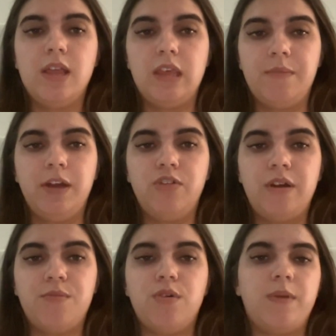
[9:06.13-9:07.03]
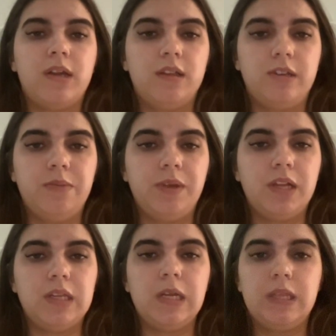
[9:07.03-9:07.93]
they might drive more recklessly
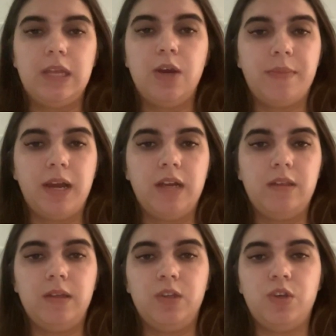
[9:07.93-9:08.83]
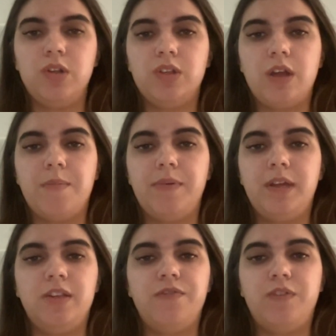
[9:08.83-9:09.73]
because, in their mind, the insurance
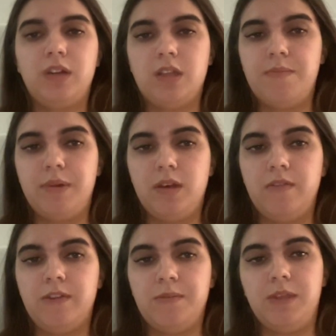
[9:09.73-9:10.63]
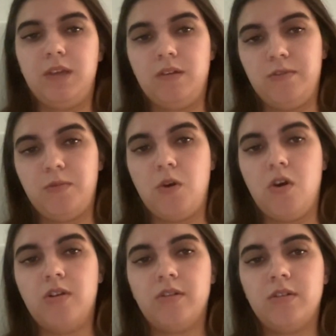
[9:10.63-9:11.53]
company is footing the bill if something goes
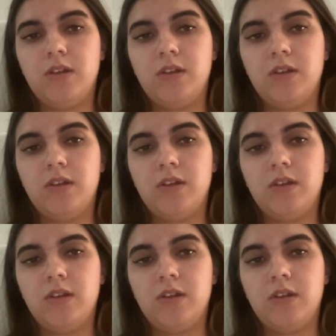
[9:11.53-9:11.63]
wrong.